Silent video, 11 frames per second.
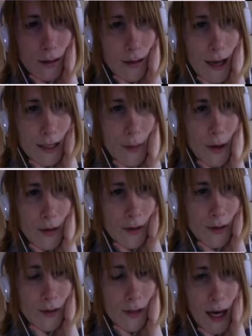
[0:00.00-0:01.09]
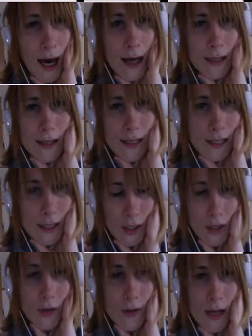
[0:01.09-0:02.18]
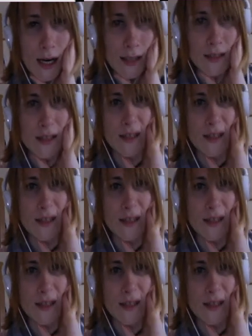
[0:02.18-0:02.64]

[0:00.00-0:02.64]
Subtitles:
As opposed to cut, it's to cut,